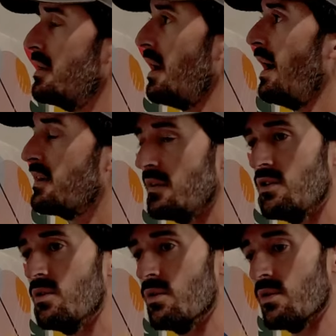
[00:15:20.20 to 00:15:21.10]
I can
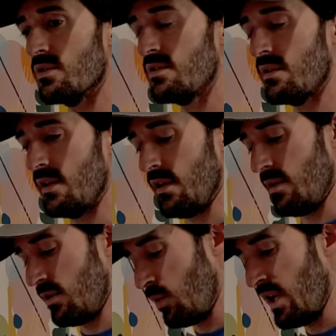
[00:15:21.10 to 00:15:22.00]
use
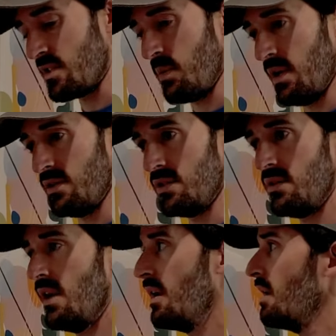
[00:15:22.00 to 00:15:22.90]
the wet sponge
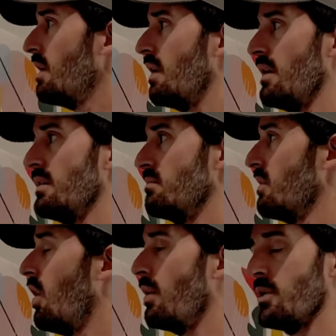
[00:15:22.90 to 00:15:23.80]
on
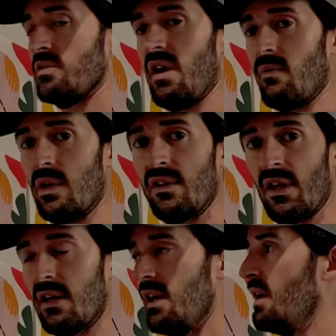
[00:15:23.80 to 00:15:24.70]
almost
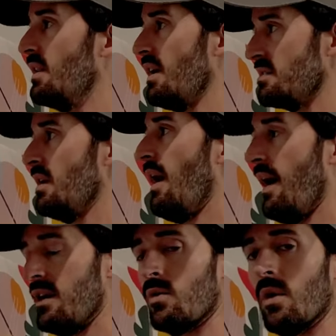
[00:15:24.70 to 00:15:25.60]
everything, and that's an
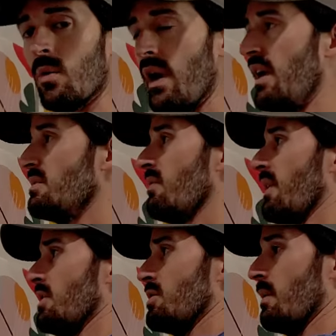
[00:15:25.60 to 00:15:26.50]
adequate way to
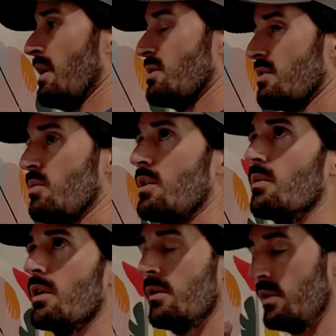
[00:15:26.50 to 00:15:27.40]
finish your edges. When you're
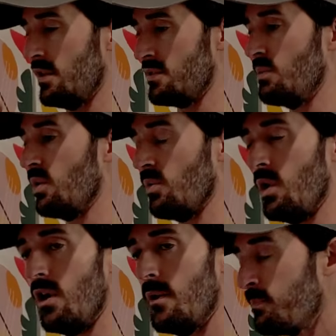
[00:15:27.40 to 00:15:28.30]
working with a smooth
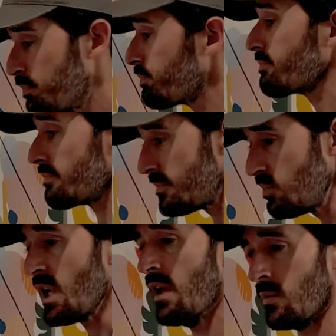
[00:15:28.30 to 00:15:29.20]
wall,
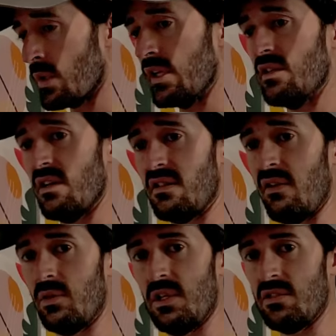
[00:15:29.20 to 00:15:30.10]
it really does have
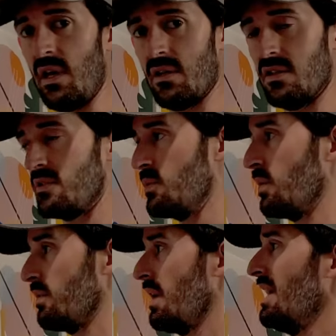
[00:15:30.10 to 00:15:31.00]
to be sanded
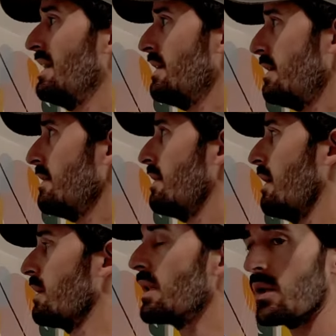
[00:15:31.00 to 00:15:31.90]
smooth,
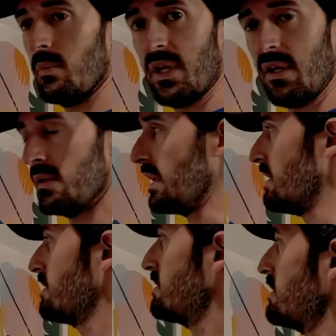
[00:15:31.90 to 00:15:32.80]
a little bit at least,